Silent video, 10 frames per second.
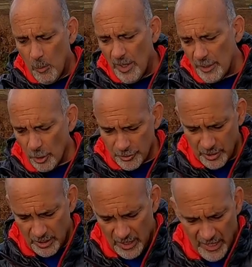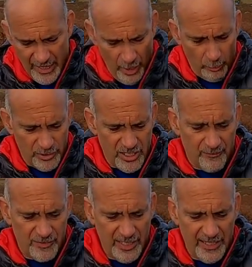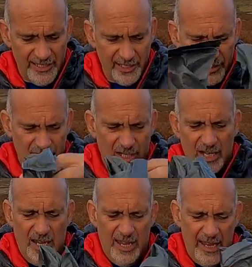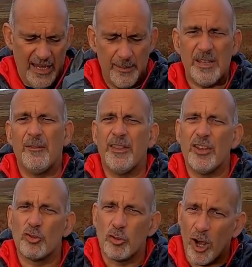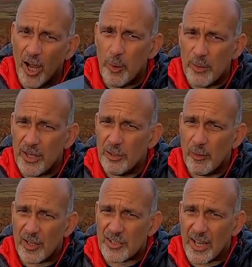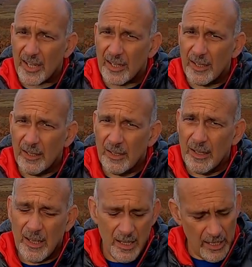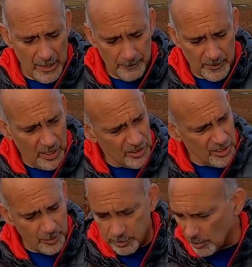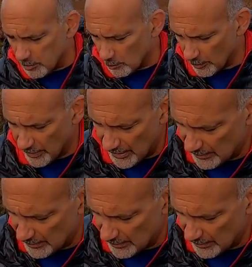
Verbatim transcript: But why not? It holds 70 litres. It keeps everything dry within your rucksack. Can't see a problem with